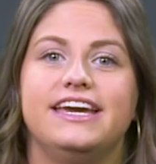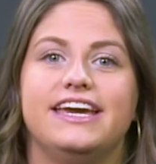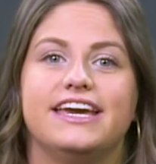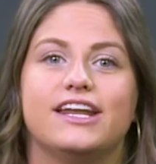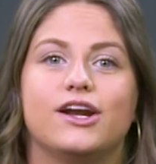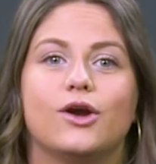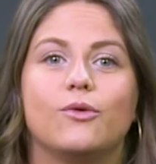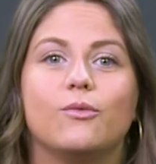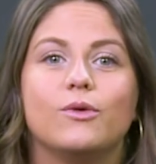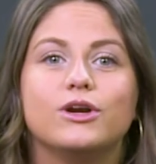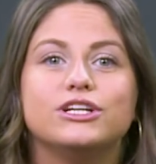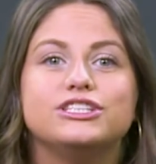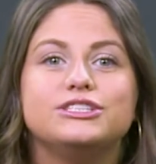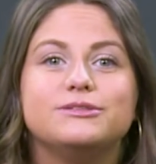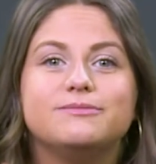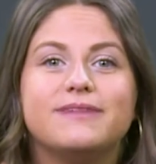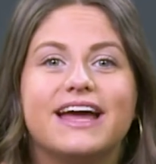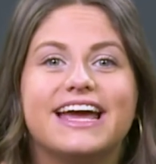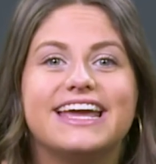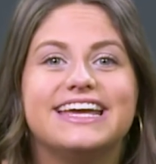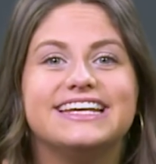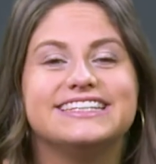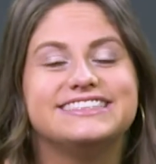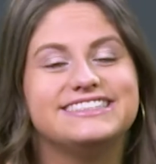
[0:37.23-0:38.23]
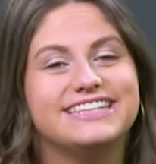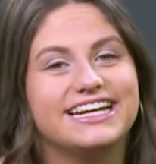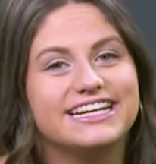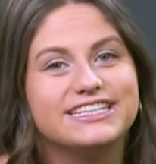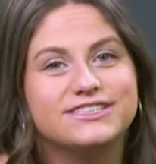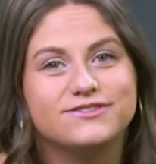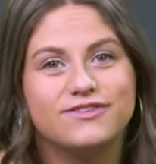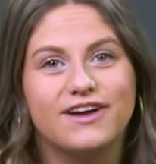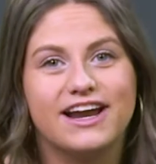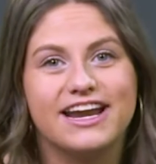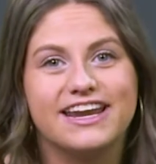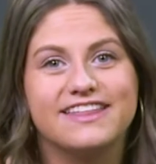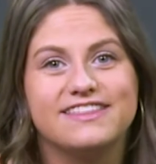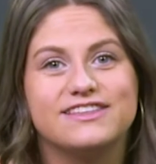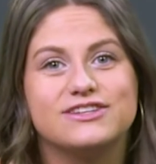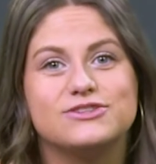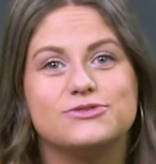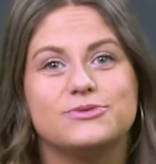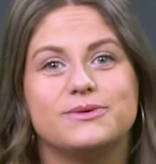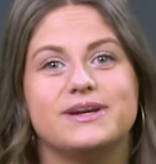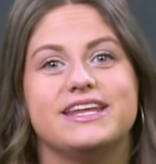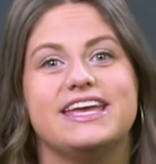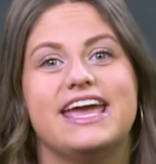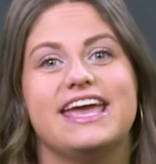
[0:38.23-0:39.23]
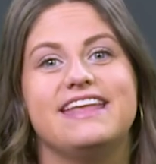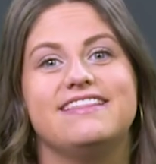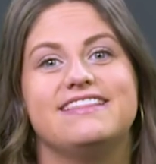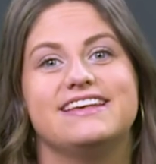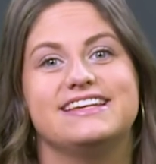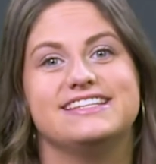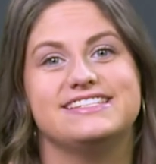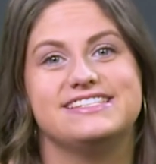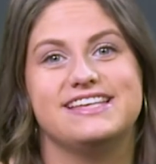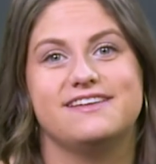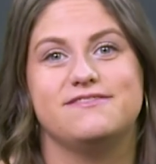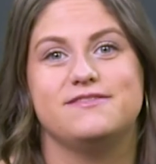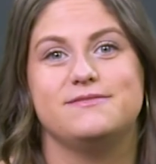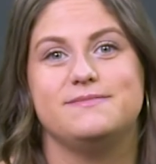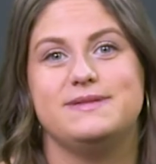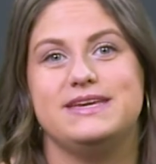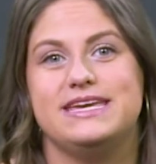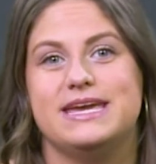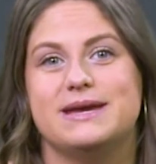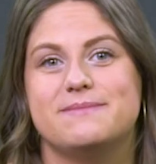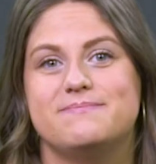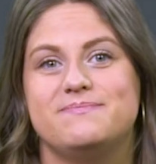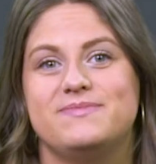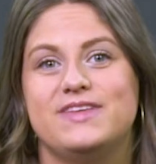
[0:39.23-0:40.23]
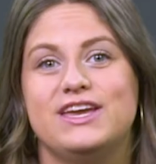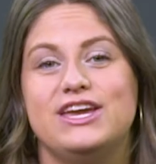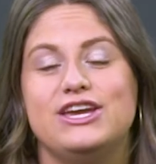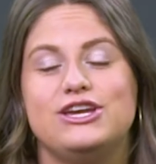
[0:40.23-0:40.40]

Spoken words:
And our worship night is next Friday, the 28th, at 7 p.m.